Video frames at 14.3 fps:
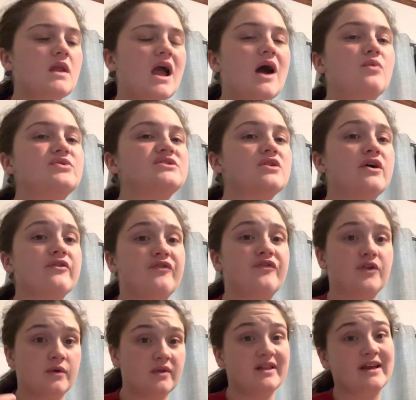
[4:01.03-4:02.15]
I was not
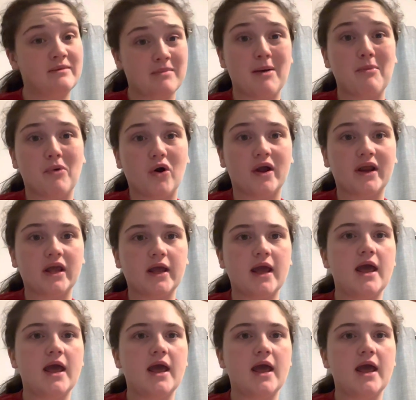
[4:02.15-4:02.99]
fueling my body.